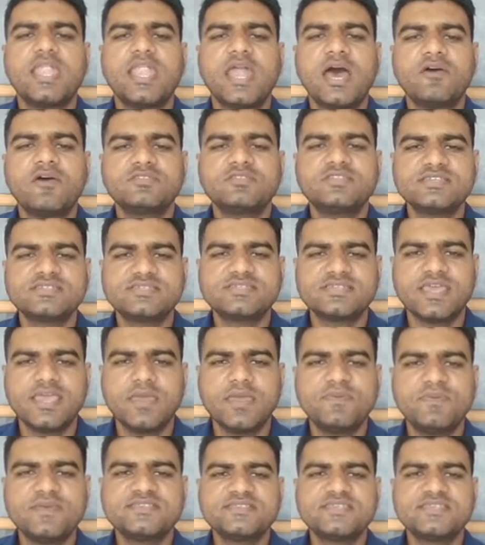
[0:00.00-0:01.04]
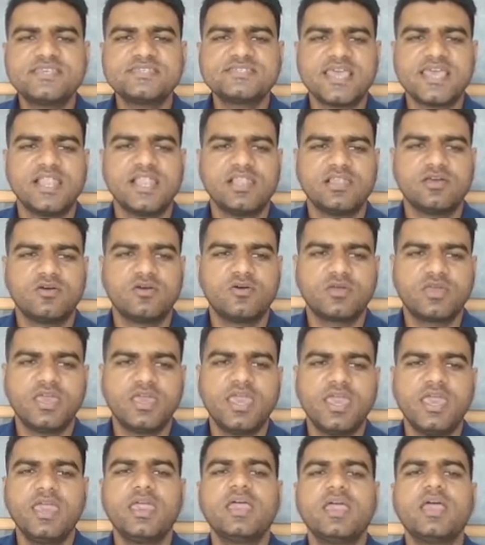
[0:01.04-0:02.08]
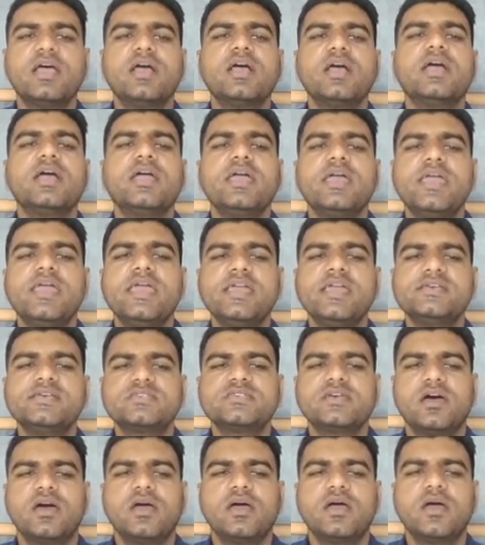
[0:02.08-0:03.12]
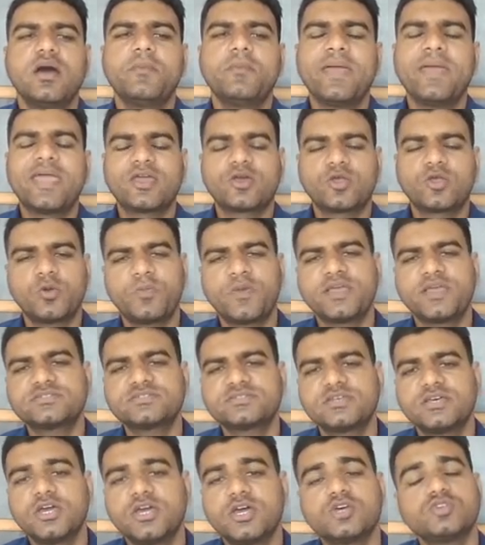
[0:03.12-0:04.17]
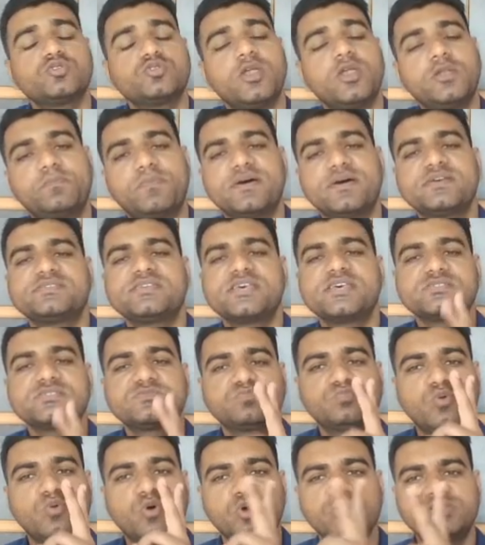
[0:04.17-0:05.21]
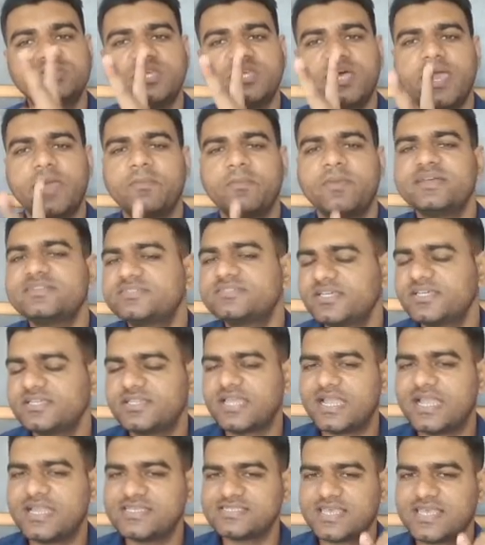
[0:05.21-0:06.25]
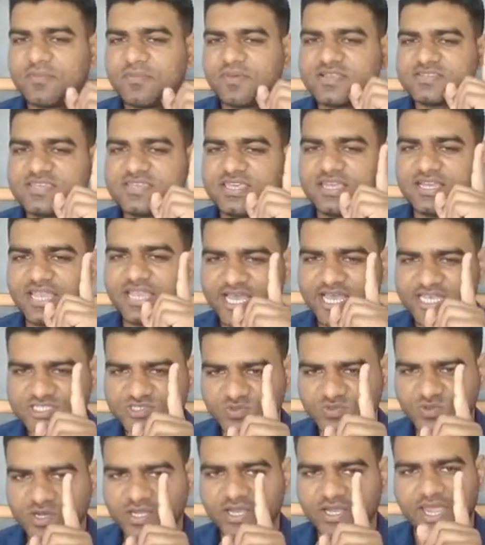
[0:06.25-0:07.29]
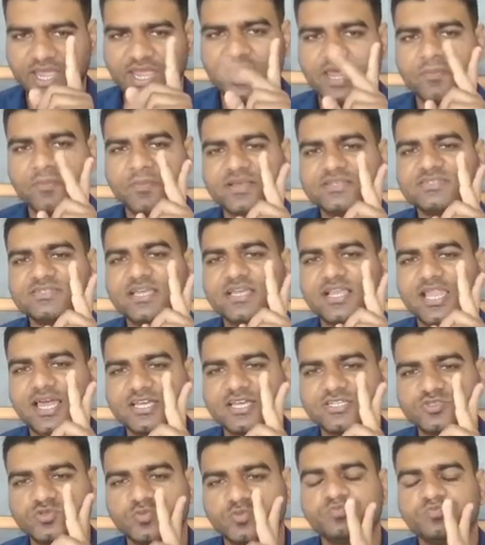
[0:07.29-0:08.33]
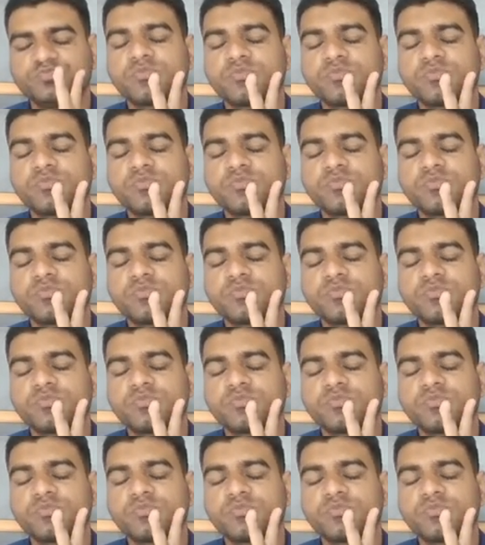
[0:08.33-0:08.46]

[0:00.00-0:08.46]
Now this APC cell, okay, is a macrophage. So it possesses both the MHC, that is MHC class 1 and MHC class 2.